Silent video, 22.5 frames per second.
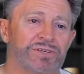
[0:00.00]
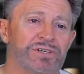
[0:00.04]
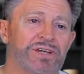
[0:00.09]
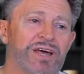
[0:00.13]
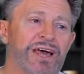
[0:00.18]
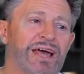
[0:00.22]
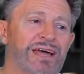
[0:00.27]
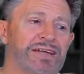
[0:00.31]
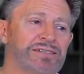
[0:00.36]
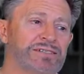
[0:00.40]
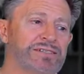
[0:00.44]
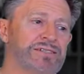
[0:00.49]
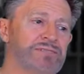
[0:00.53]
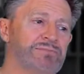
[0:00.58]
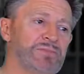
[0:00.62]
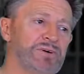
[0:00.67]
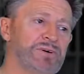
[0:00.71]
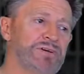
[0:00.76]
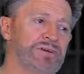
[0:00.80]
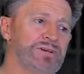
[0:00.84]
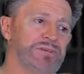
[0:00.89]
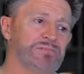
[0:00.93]
enhance
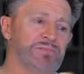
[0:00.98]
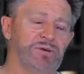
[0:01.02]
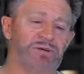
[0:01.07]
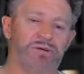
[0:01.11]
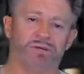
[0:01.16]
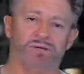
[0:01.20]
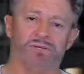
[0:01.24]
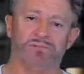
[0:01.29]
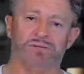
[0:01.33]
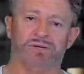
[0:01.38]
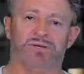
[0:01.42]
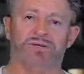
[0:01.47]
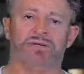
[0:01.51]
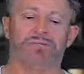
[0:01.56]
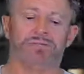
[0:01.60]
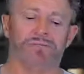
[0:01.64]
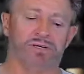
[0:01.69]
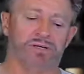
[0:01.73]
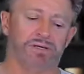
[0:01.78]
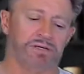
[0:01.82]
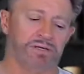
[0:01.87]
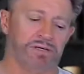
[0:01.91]

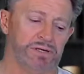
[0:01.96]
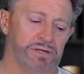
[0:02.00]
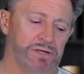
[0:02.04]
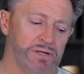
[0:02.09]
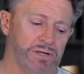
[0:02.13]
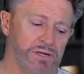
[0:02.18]
my